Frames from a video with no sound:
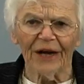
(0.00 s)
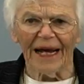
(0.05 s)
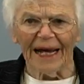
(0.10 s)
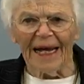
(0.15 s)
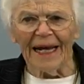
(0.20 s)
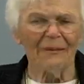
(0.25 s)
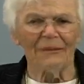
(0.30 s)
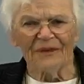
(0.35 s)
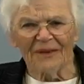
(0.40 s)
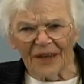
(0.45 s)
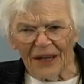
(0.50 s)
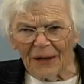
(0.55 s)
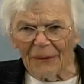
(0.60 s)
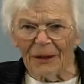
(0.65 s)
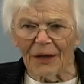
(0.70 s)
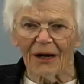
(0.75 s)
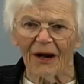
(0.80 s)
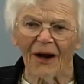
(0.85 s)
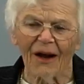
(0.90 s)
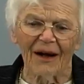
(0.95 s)
to 80
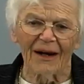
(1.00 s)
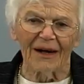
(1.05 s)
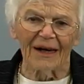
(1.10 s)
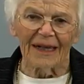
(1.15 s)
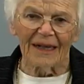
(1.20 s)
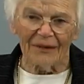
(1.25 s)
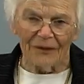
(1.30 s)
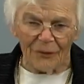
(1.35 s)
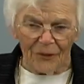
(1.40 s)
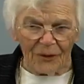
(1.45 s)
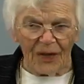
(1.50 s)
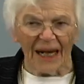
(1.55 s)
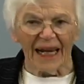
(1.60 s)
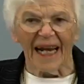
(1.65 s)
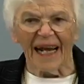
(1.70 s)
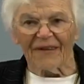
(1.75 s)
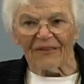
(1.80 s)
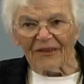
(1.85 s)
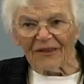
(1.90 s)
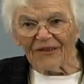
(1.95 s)
centimeter long
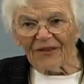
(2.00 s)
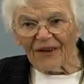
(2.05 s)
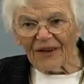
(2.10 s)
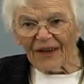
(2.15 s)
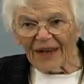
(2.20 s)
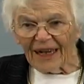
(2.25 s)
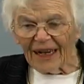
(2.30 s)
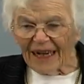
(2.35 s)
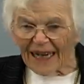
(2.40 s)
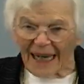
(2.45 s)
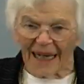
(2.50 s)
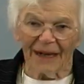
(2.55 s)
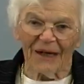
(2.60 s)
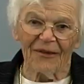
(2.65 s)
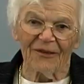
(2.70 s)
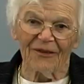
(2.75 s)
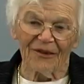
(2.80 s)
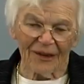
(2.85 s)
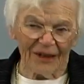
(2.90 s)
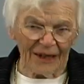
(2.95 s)
lever for
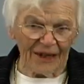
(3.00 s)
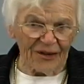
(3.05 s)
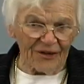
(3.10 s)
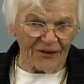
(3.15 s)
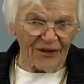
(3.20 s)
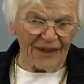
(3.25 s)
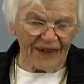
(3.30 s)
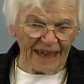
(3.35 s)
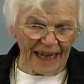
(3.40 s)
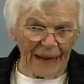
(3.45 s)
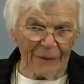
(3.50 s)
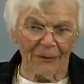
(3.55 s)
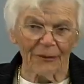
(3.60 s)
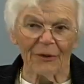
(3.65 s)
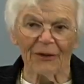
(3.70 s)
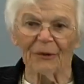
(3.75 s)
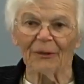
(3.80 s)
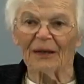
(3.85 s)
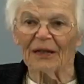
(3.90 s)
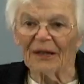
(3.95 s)
the examiner
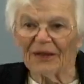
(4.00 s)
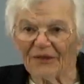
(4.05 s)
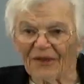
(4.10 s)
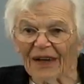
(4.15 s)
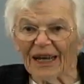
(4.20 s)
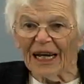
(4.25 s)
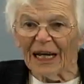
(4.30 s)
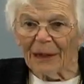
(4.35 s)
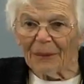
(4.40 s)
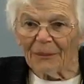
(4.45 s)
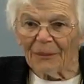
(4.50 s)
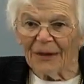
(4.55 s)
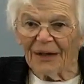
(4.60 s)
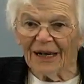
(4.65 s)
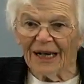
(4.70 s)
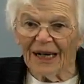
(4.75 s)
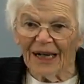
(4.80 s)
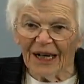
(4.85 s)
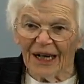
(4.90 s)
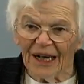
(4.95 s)
when you measure the hip.
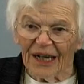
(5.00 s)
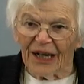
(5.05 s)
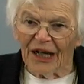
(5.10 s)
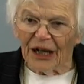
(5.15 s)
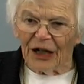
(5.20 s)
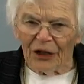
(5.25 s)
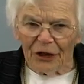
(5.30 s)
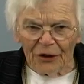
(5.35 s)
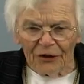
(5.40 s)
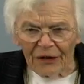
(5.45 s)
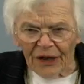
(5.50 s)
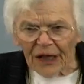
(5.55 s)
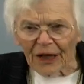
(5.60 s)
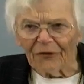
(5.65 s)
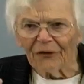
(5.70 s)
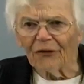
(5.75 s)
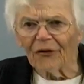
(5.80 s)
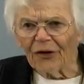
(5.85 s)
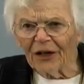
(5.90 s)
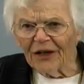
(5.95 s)
You've got
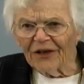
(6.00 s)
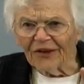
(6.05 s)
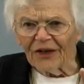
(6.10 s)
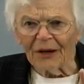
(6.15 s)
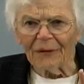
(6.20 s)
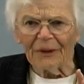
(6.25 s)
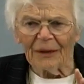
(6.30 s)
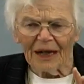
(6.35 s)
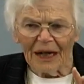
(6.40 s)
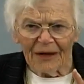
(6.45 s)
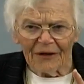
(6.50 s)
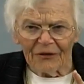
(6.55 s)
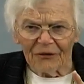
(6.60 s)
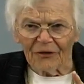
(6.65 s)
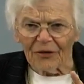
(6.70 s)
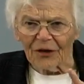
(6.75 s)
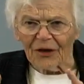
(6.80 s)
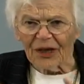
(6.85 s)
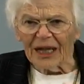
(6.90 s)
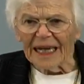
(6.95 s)
a 40 centimeter lever
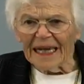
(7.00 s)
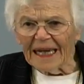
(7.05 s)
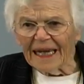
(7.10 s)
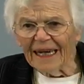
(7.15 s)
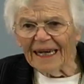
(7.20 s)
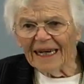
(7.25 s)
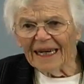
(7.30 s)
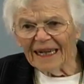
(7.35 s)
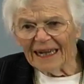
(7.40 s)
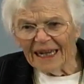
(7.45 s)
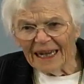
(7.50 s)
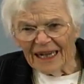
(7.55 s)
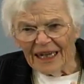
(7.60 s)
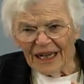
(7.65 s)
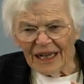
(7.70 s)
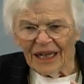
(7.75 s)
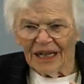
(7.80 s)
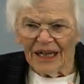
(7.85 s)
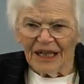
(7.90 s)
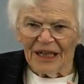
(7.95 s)
for the knee.
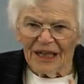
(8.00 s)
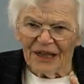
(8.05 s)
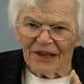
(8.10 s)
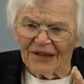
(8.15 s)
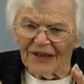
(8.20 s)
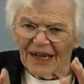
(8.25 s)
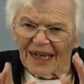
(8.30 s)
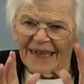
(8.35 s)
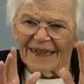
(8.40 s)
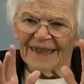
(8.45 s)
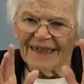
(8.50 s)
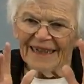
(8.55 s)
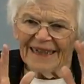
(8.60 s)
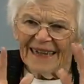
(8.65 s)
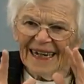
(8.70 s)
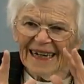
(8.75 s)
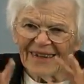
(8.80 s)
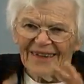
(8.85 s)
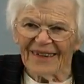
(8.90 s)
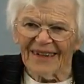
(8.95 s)
You've got a
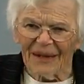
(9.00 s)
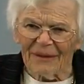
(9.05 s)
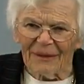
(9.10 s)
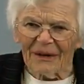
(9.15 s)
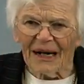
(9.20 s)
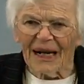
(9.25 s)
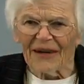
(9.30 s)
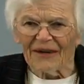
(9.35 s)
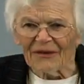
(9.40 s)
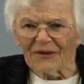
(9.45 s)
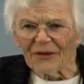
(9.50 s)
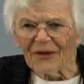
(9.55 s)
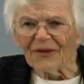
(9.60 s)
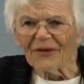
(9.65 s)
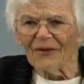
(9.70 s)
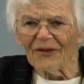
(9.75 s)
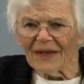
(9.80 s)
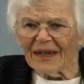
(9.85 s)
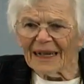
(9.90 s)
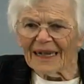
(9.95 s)
10 centimeter lever for the
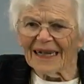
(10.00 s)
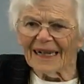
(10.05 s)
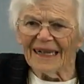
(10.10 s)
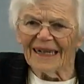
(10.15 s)
foot.